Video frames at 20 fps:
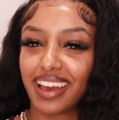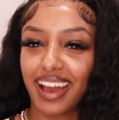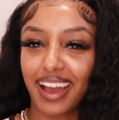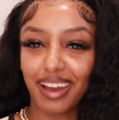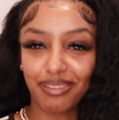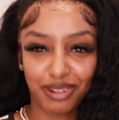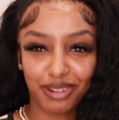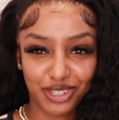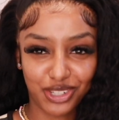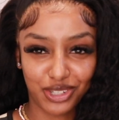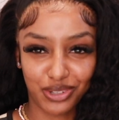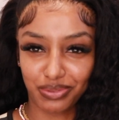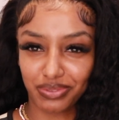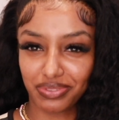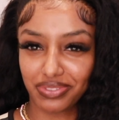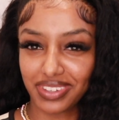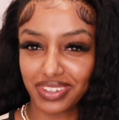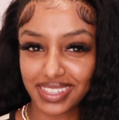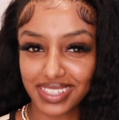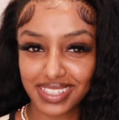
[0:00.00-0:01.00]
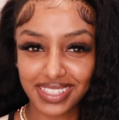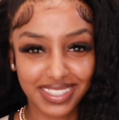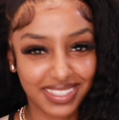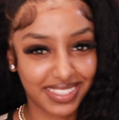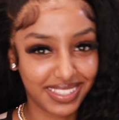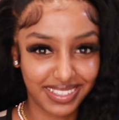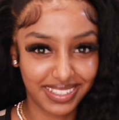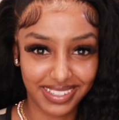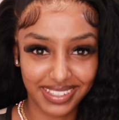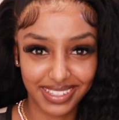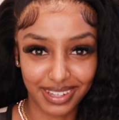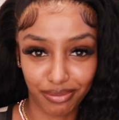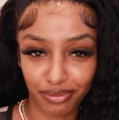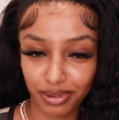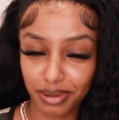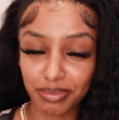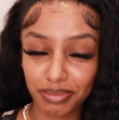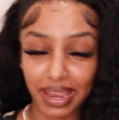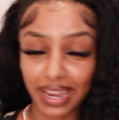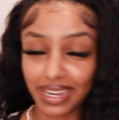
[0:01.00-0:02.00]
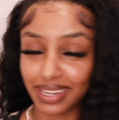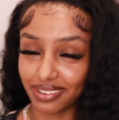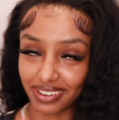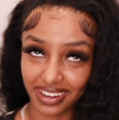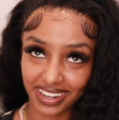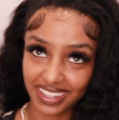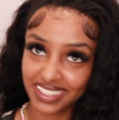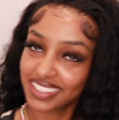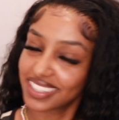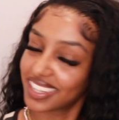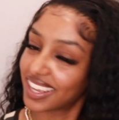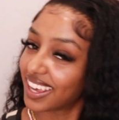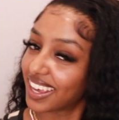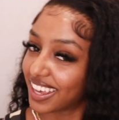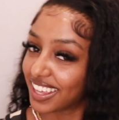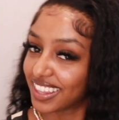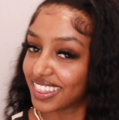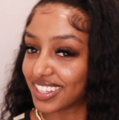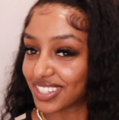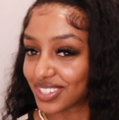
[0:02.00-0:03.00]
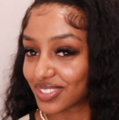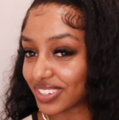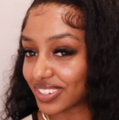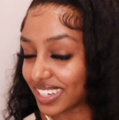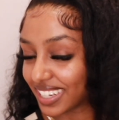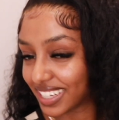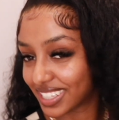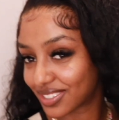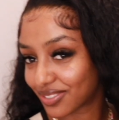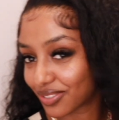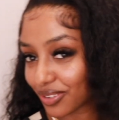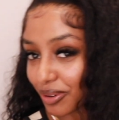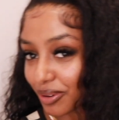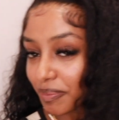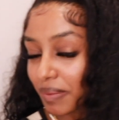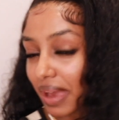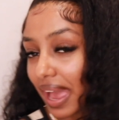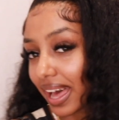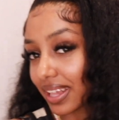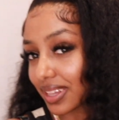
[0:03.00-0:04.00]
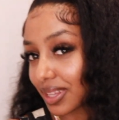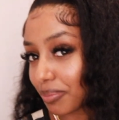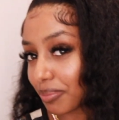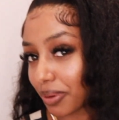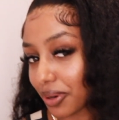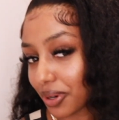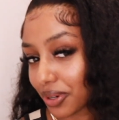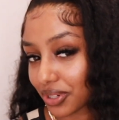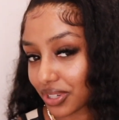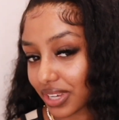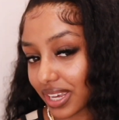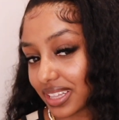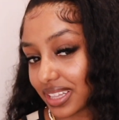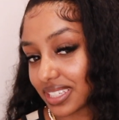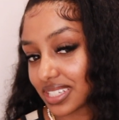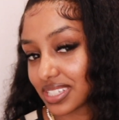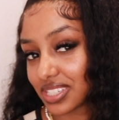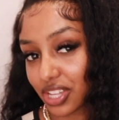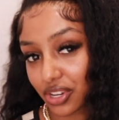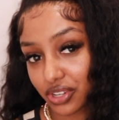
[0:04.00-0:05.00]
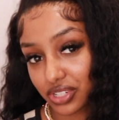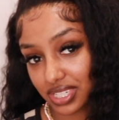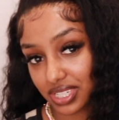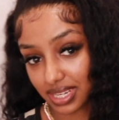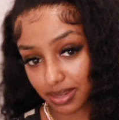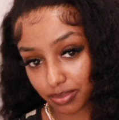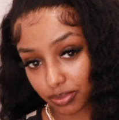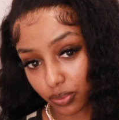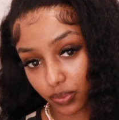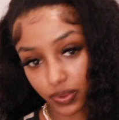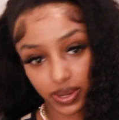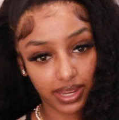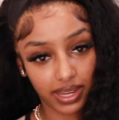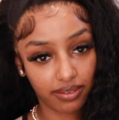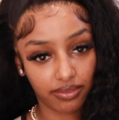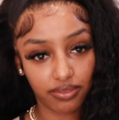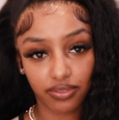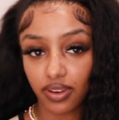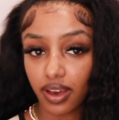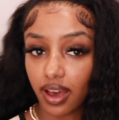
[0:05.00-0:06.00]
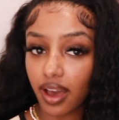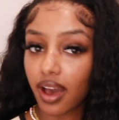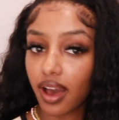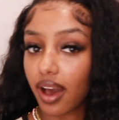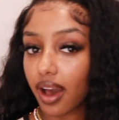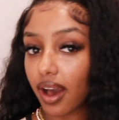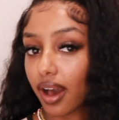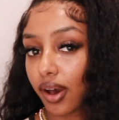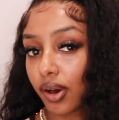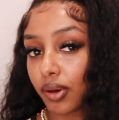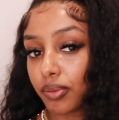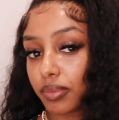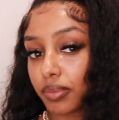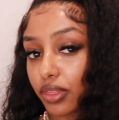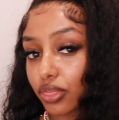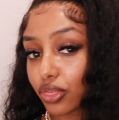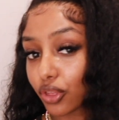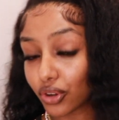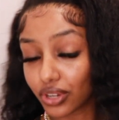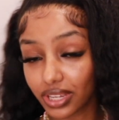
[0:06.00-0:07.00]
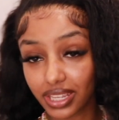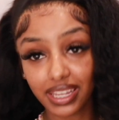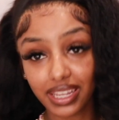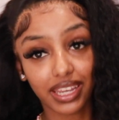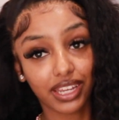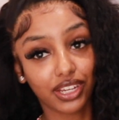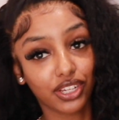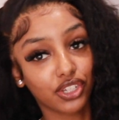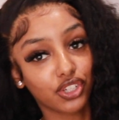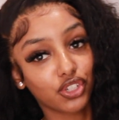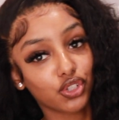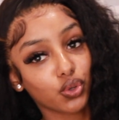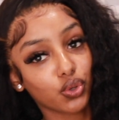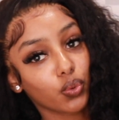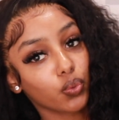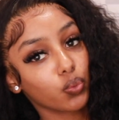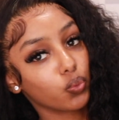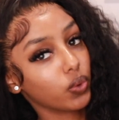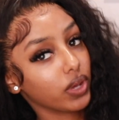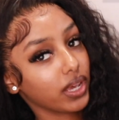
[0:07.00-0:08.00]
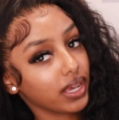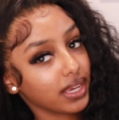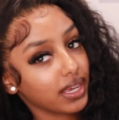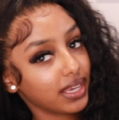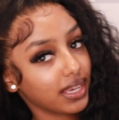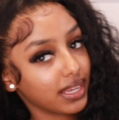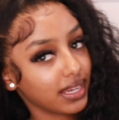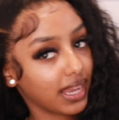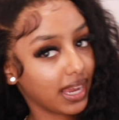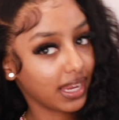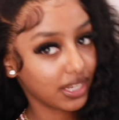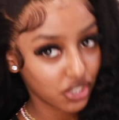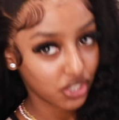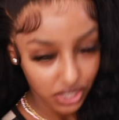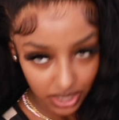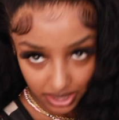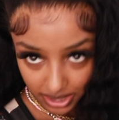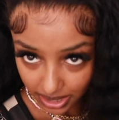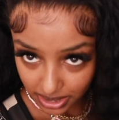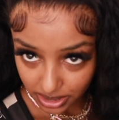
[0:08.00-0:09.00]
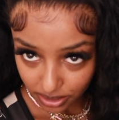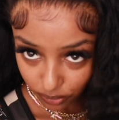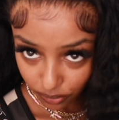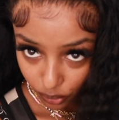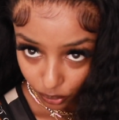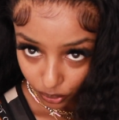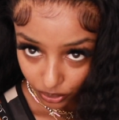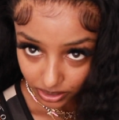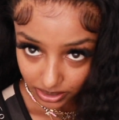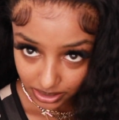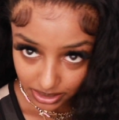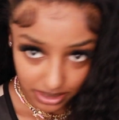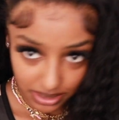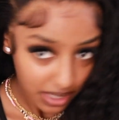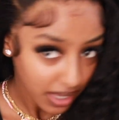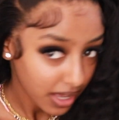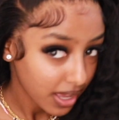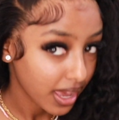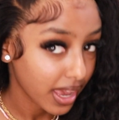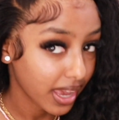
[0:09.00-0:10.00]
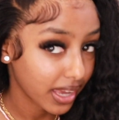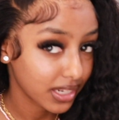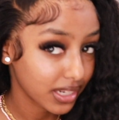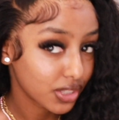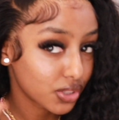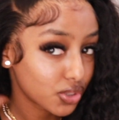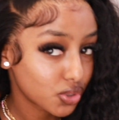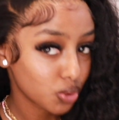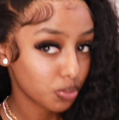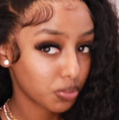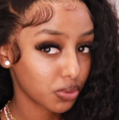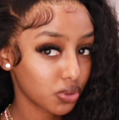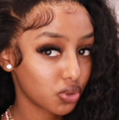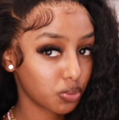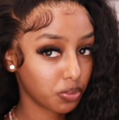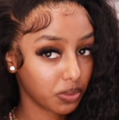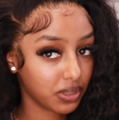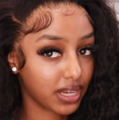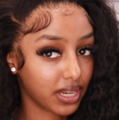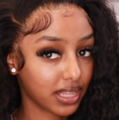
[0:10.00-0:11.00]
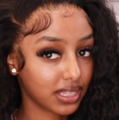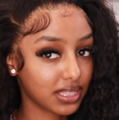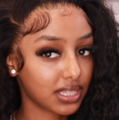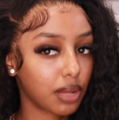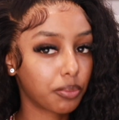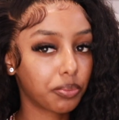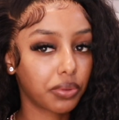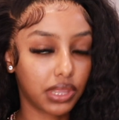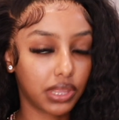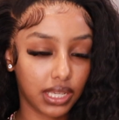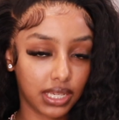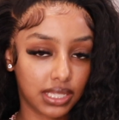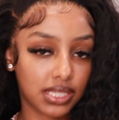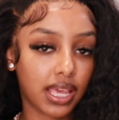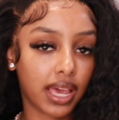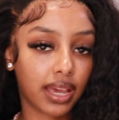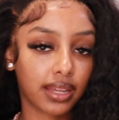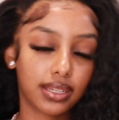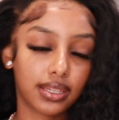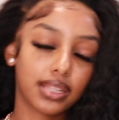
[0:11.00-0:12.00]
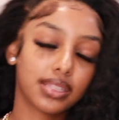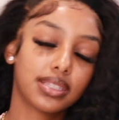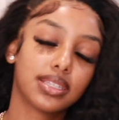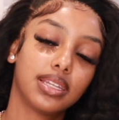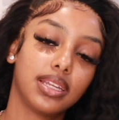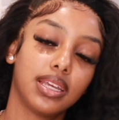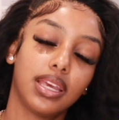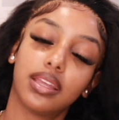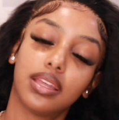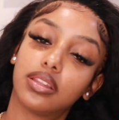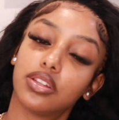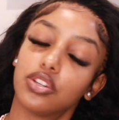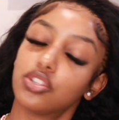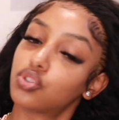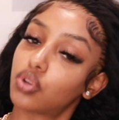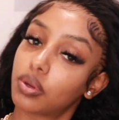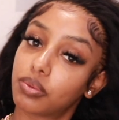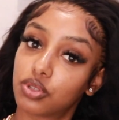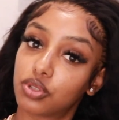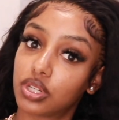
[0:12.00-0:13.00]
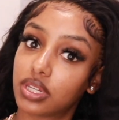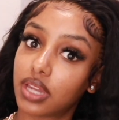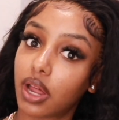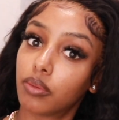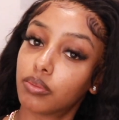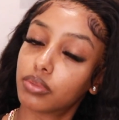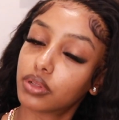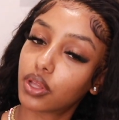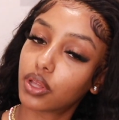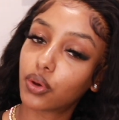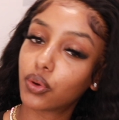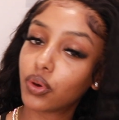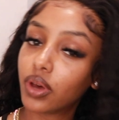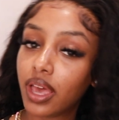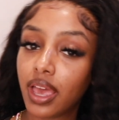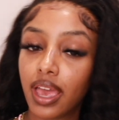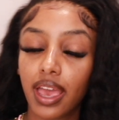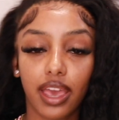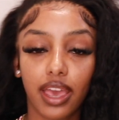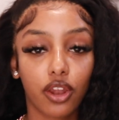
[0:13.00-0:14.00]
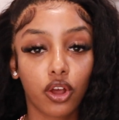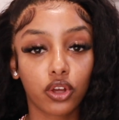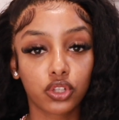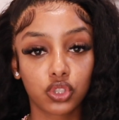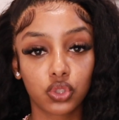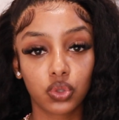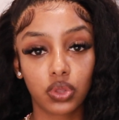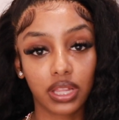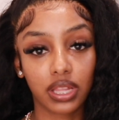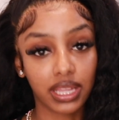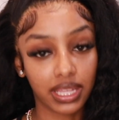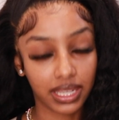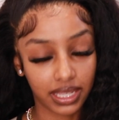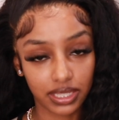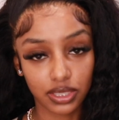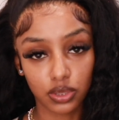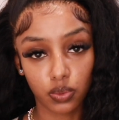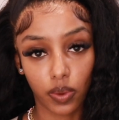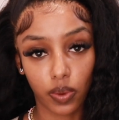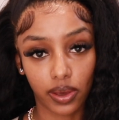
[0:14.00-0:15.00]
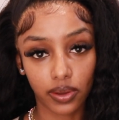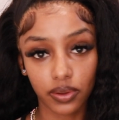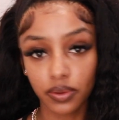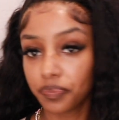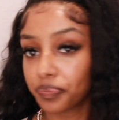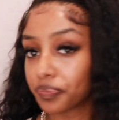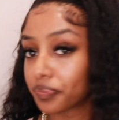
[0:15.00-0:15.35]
I'm not sure if it's different, but anyways, this one is from Alipearl and this is their deep wave 30-inch wig in HD lace, of course. And it's super dense. I'll put the exact density in the description down below and also the link as well.